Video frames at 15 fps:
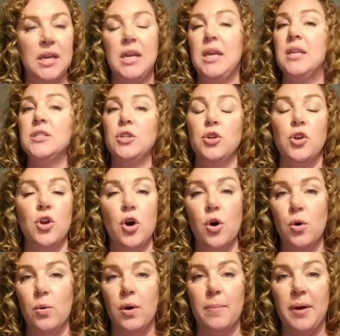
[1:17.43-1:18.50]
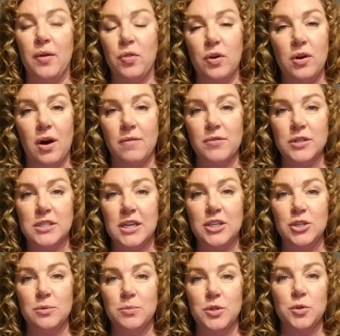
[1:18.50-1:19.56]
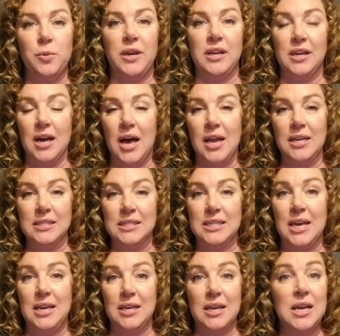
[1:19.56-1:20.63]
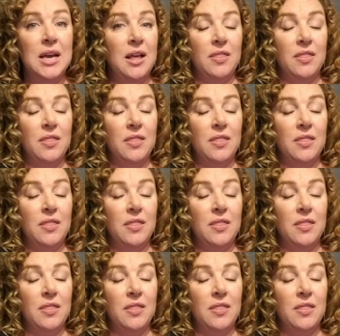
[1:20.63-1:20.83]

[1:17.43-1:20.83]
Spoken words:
He doesn't know about the conversation between God and Satan.